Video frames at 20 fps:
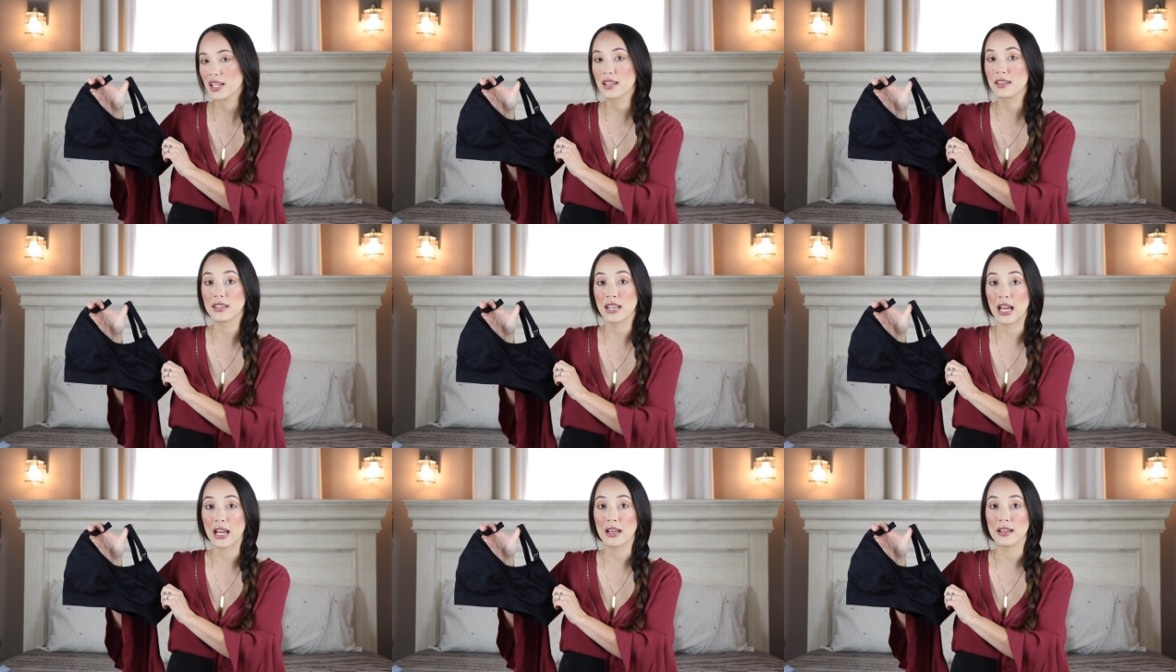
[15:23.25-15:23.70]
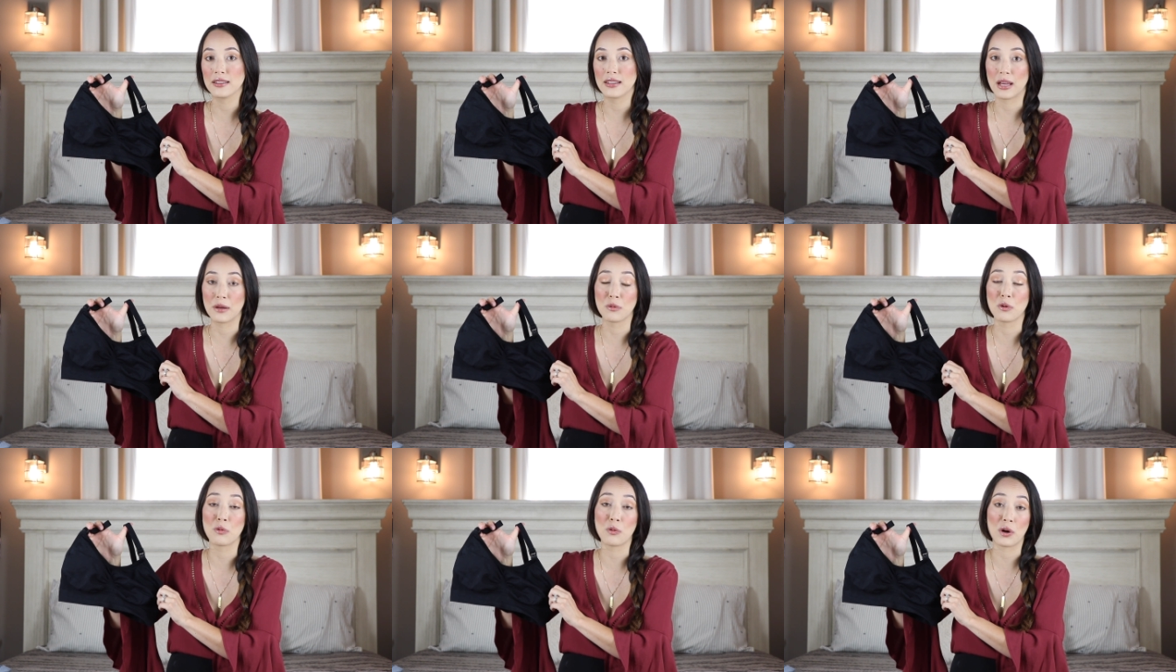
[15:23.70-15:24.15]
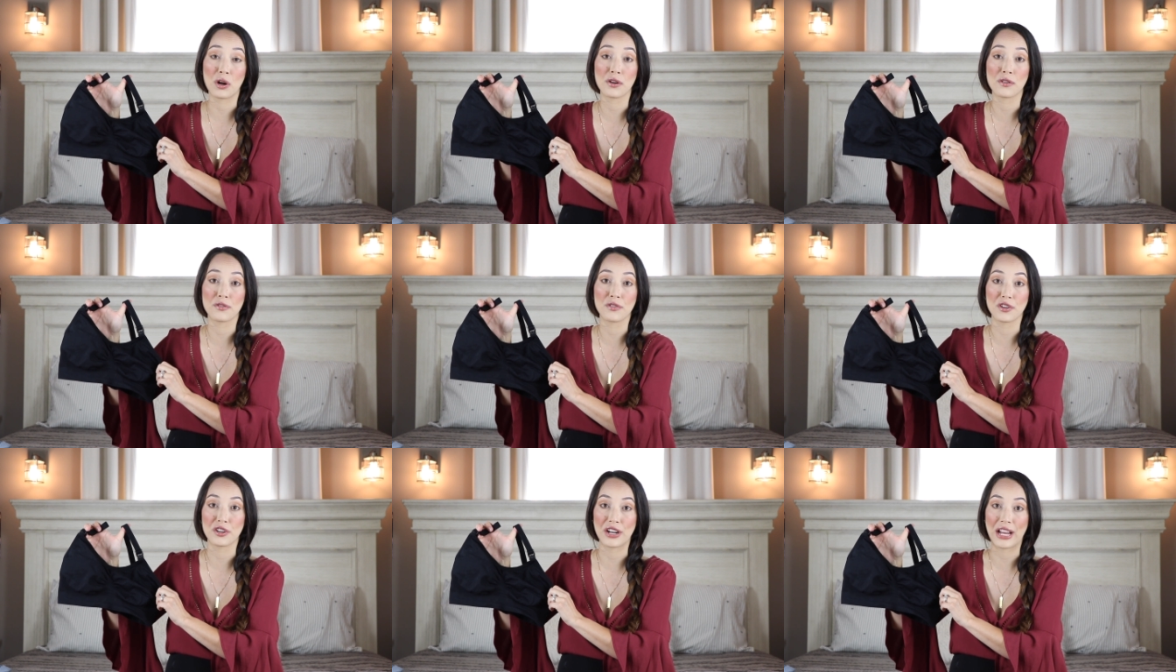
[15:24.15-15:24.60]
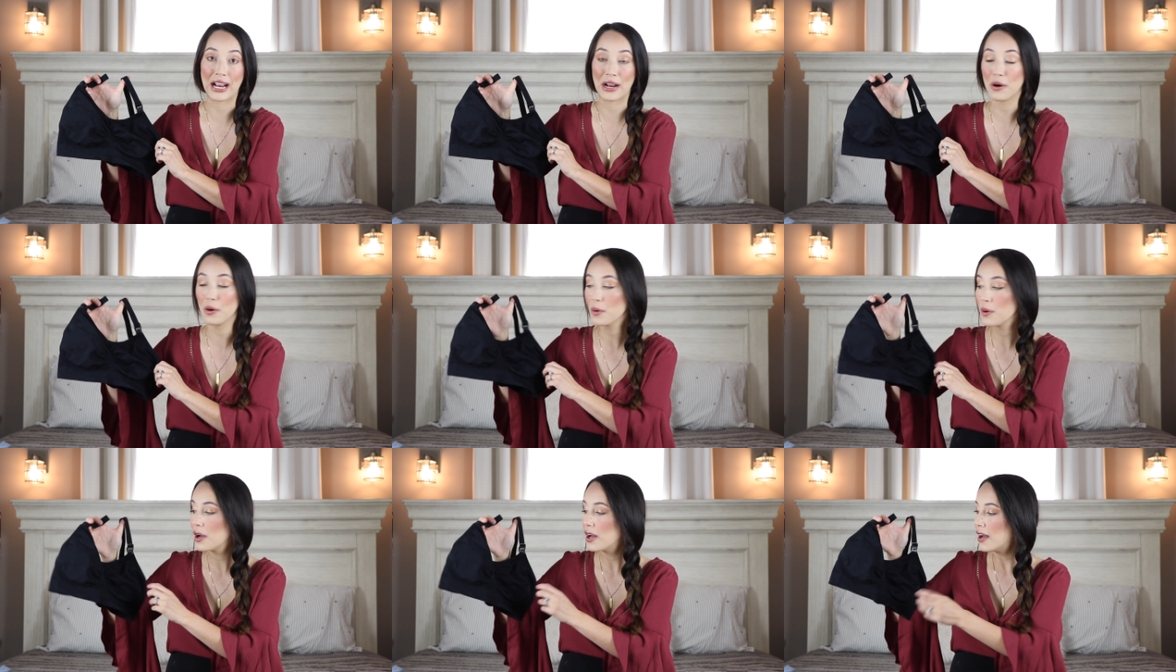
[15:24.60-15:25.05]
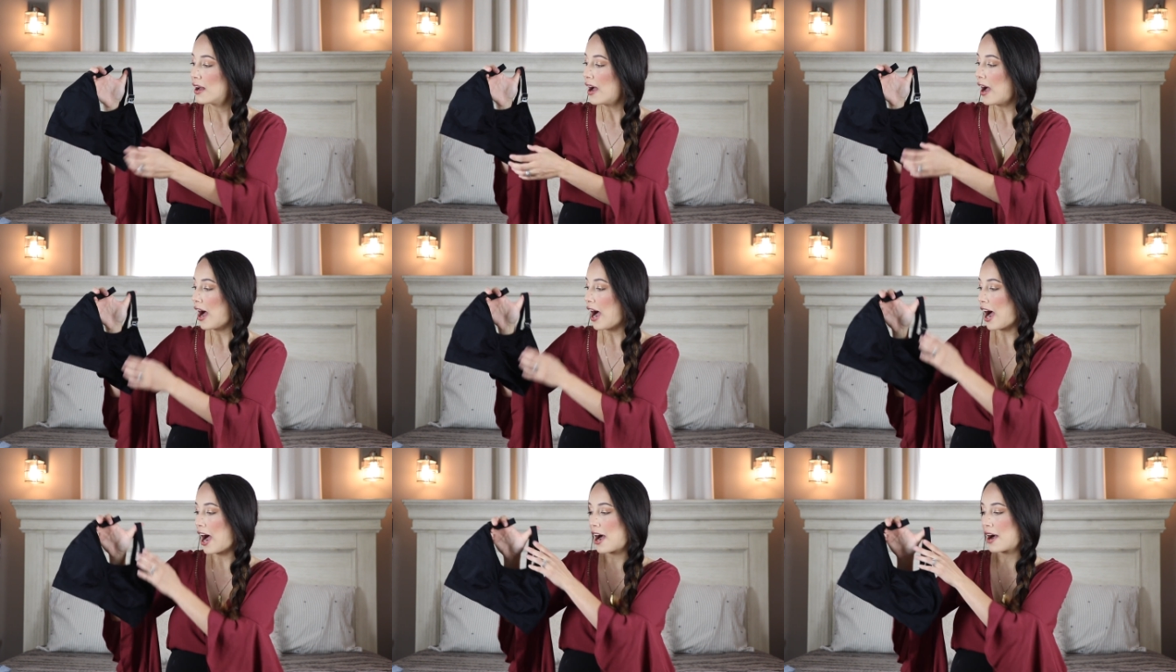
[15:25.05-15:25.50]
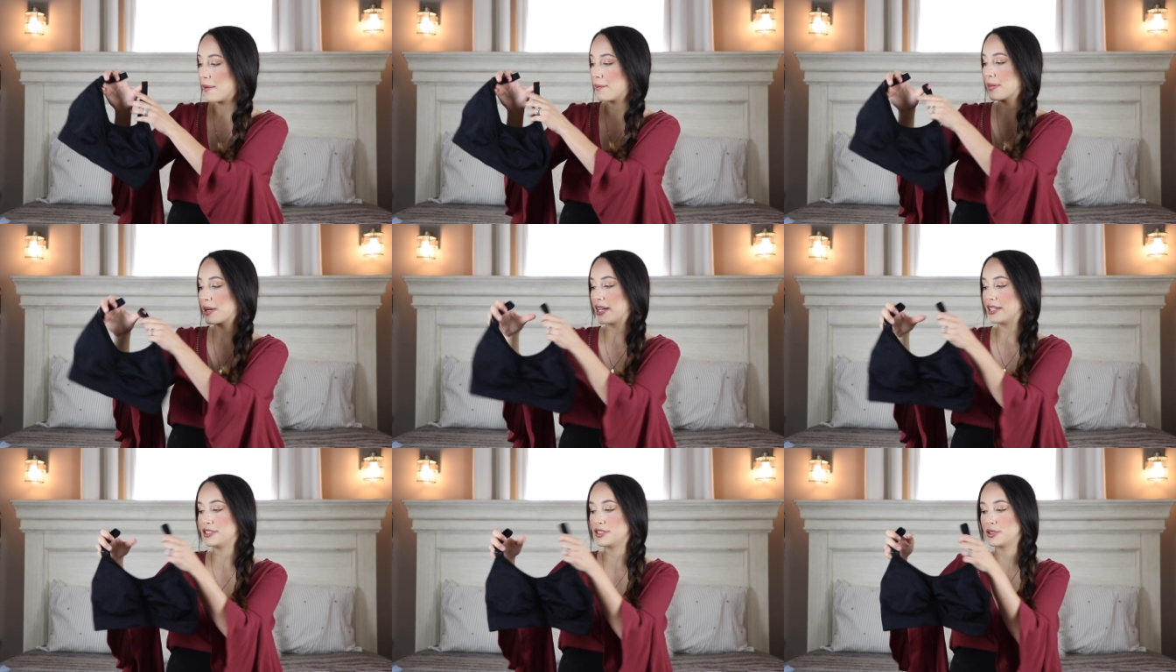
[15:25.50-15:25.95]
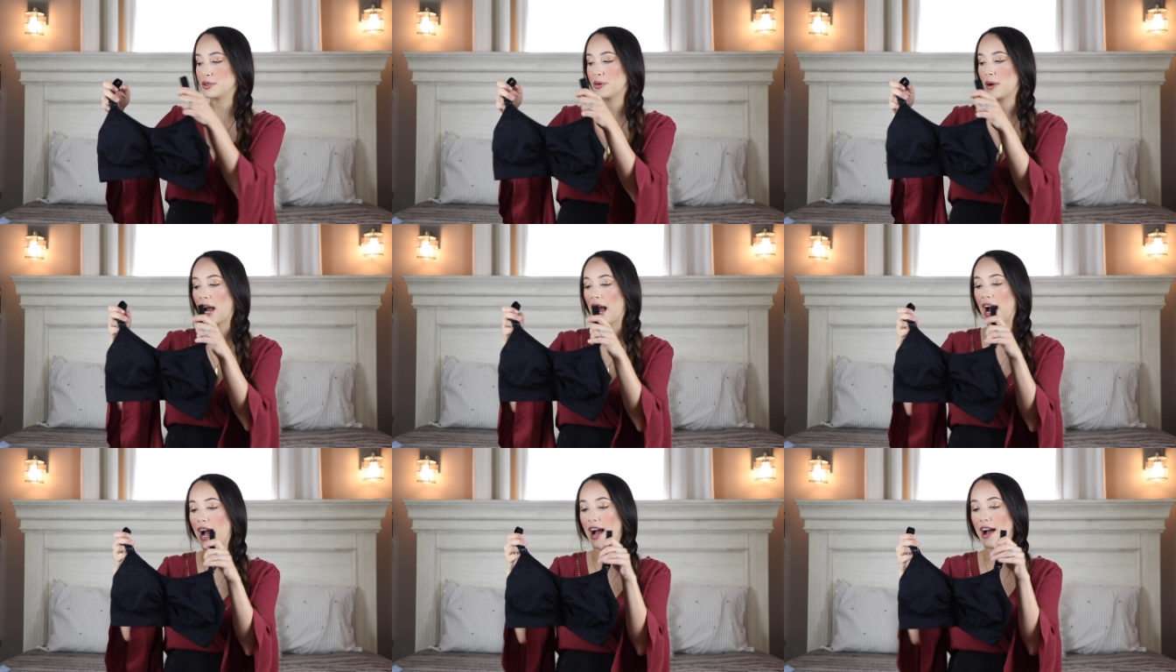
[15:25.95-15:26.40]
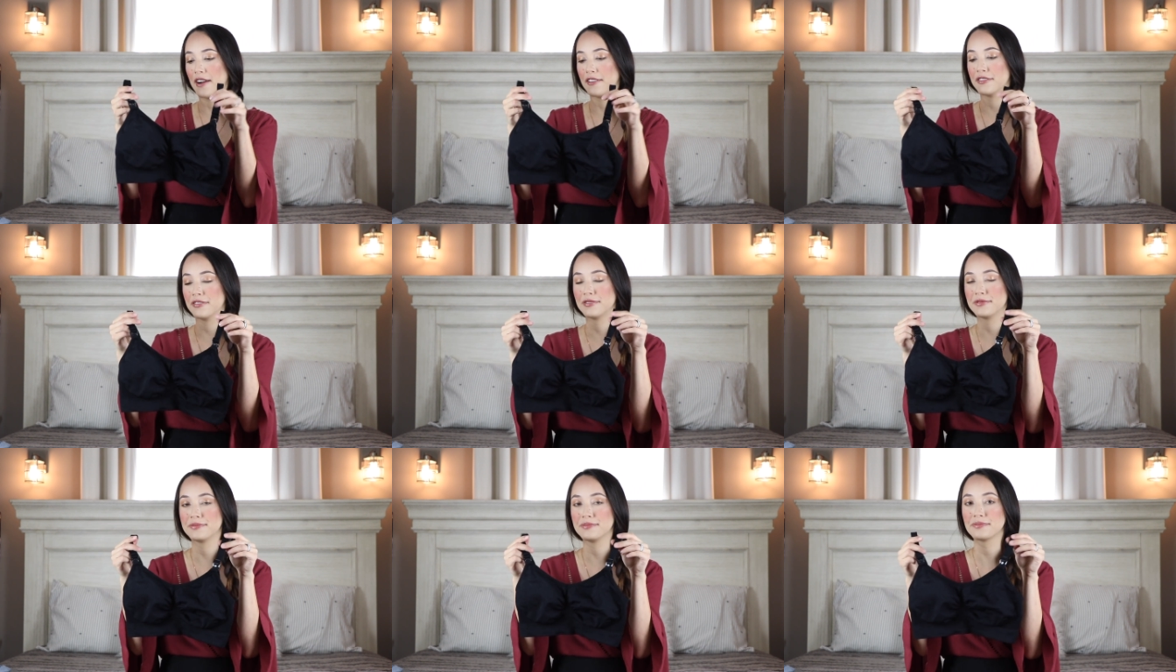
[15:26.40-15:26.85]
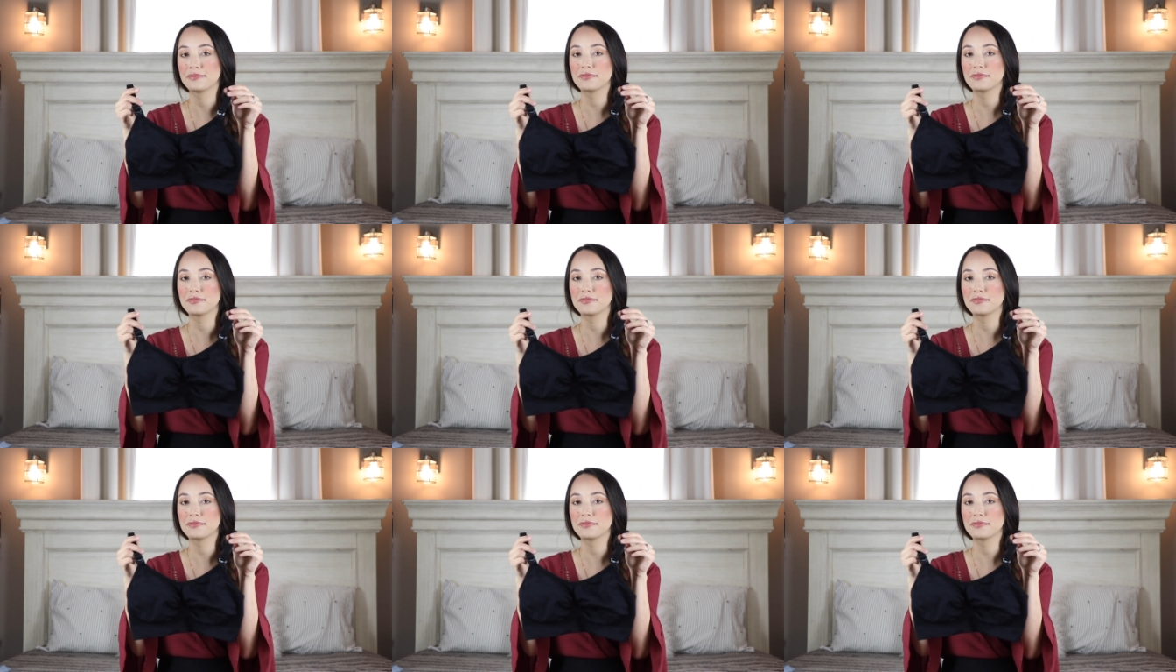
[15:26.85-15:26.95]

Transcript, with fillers: they they will work for now. Um, but I do have